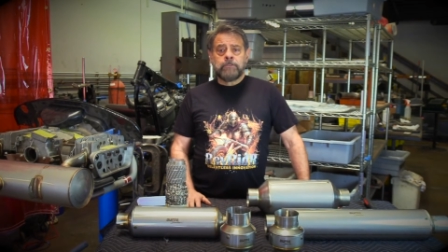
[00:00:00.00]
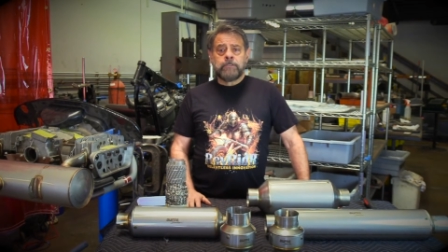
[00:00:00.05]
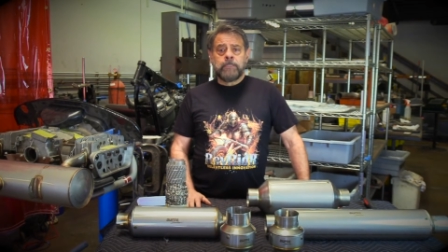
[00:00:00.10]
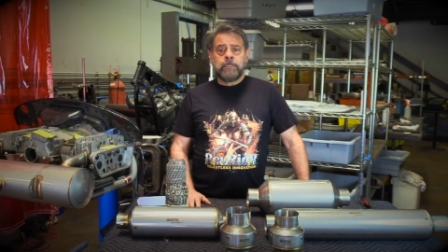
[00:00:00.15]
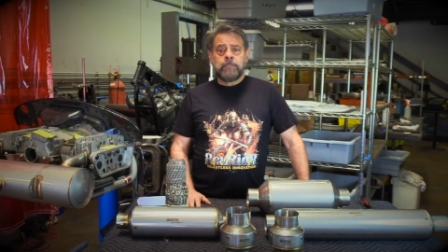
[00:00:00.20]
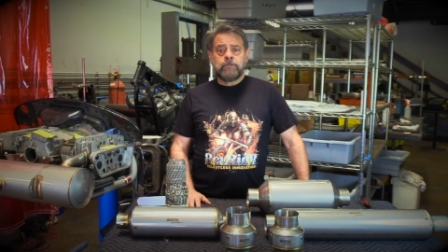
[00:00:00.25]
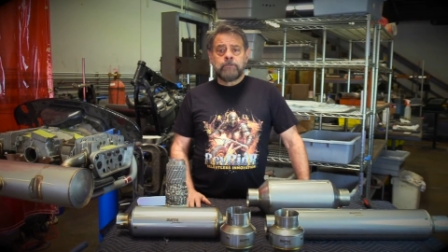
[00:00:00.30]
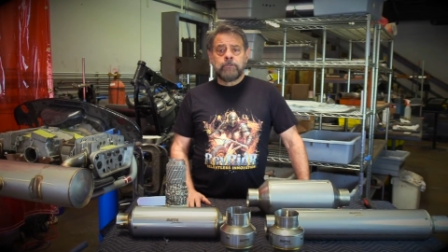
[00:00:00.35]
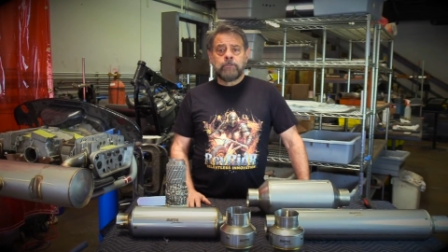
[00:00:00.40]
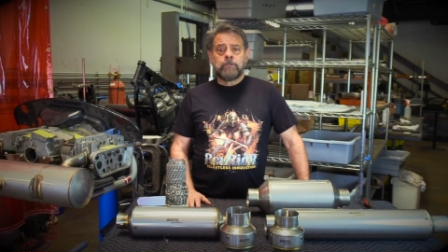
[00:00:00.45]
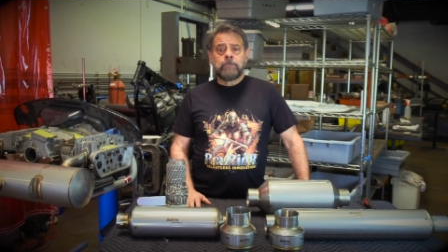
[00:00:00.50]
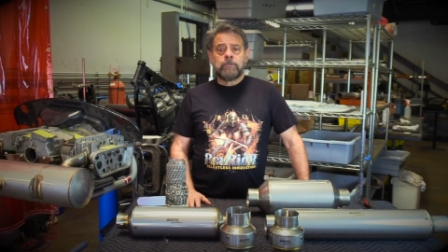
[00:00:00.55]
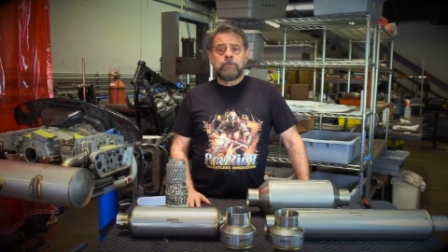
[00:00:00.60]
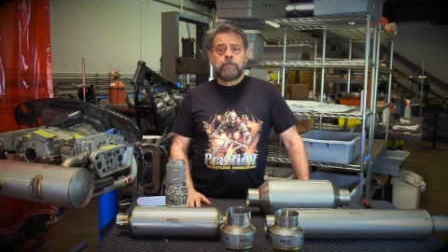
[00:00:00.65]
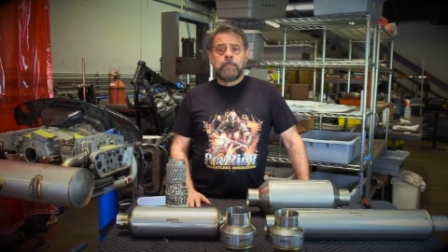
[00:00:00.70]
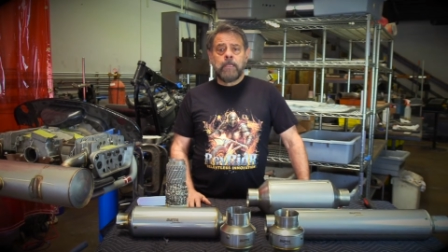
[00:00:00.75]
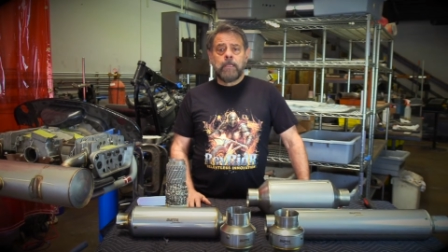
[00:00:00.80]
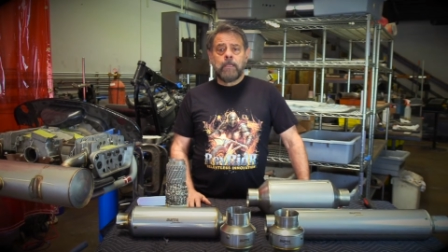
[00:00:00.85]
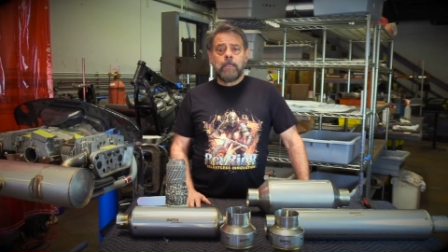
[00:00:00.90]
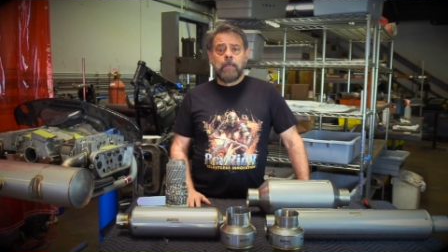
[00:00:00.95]
in
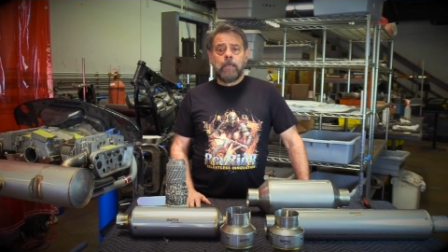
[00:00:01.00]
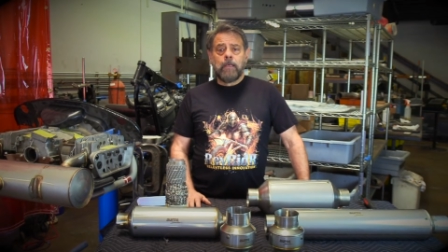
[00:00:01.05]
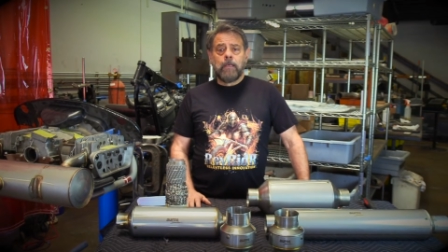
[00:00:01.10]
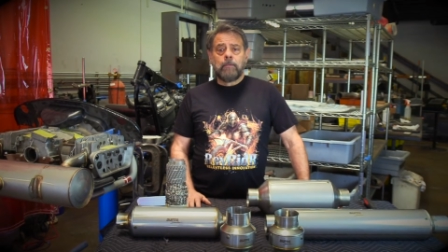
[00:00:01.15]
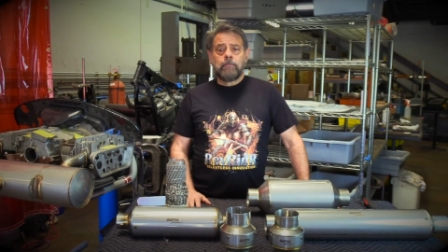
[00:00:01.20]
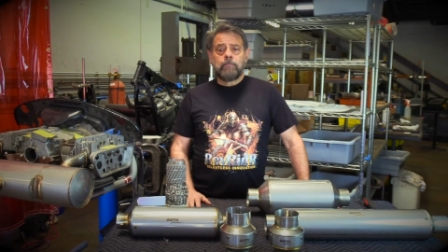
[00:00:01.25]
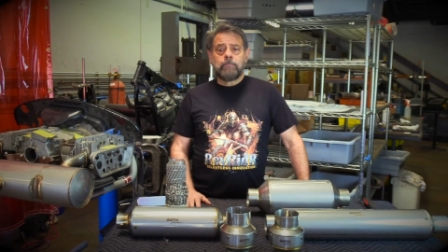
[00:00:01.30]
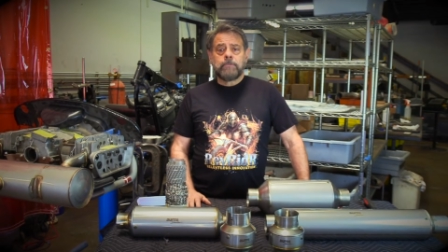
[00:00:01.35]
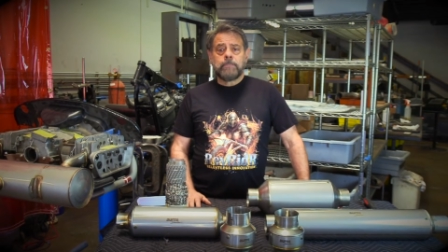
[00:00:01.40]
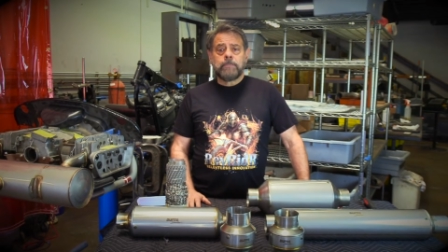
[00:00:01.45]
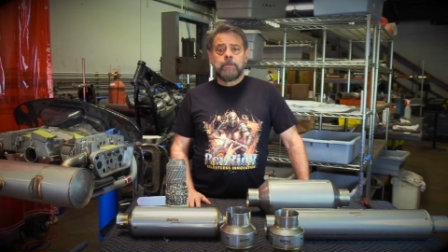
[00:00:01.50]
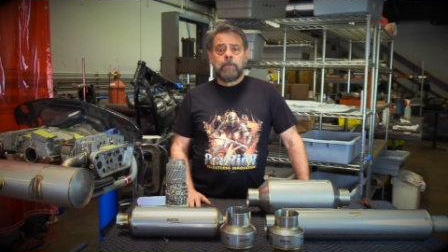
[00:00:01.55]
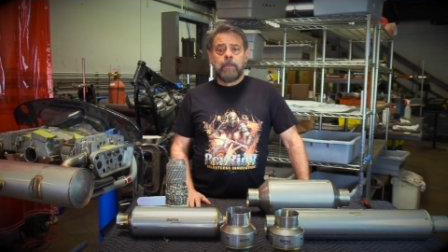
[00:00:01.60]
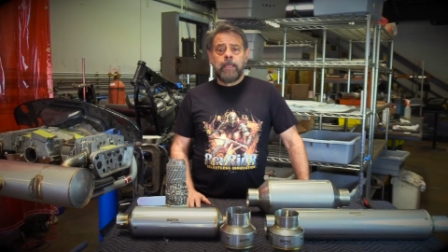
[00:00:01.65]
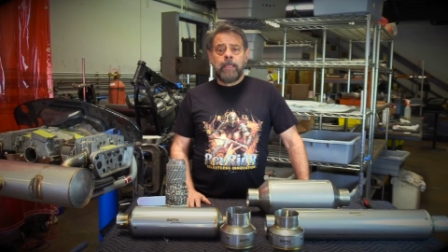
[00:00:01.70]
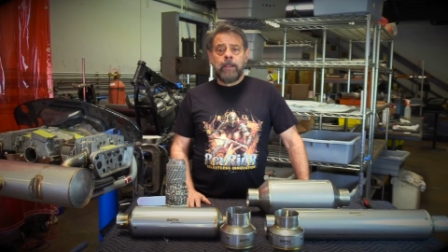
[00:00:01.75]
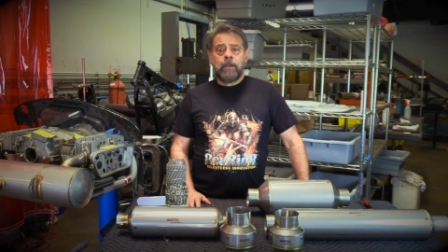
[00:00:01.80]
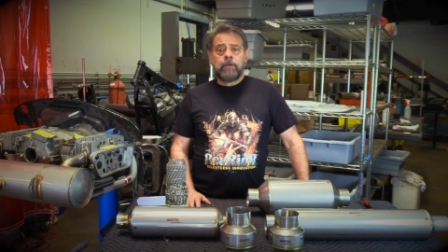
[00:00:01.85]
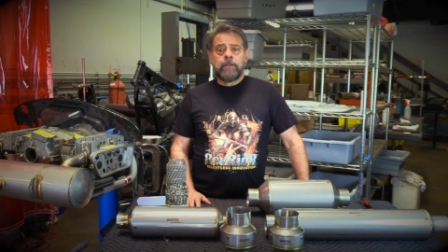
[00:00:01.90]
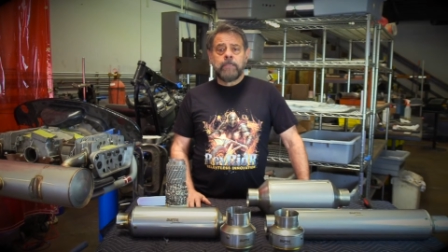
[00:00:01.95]
certain um,
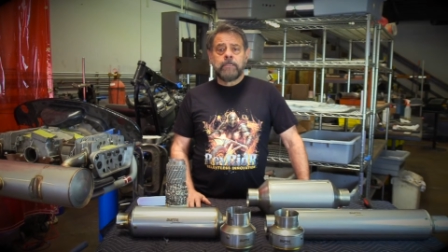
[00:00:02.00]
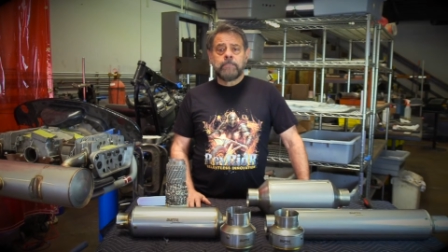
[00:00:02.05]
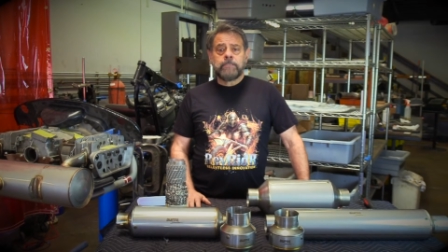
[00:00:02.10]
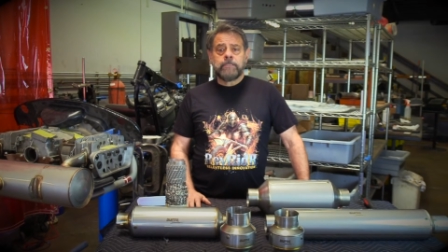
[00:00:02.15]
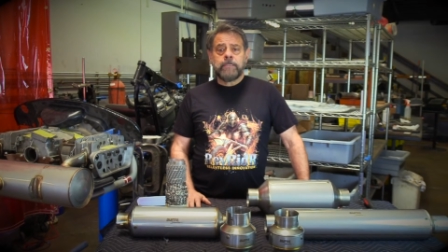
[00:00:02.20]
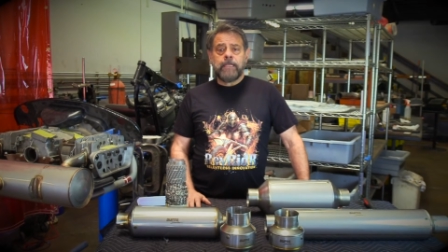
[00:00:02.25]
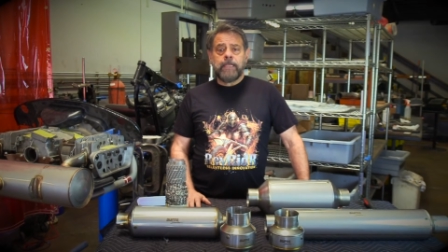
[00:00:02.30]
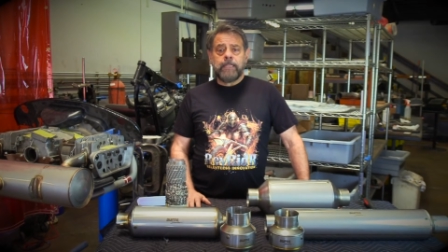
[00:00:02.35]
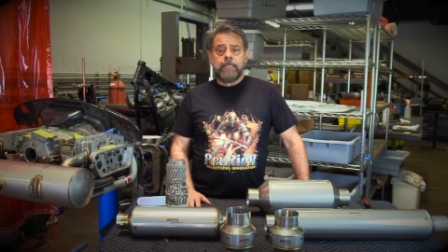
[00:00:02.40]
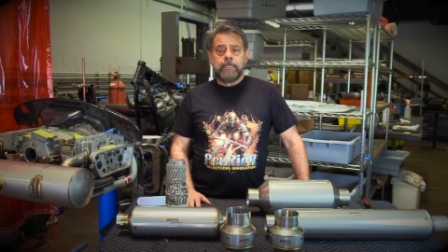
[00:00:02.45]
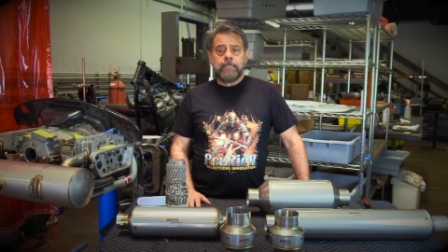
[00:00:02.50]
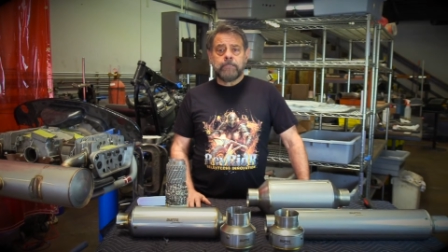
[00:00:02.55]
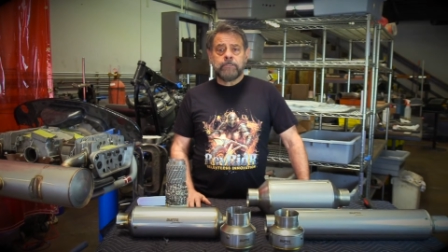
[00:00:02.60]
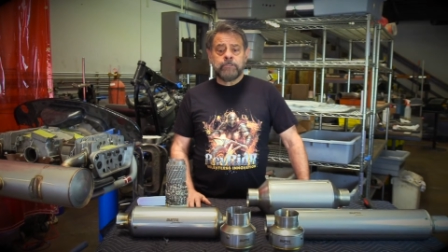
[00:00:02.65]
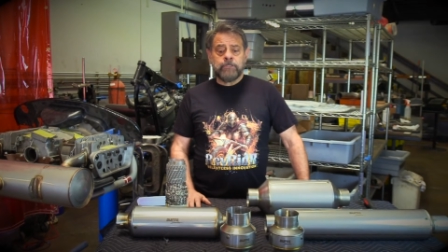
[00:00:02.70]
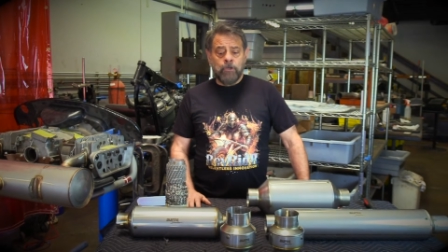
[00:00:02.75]
areas, it is.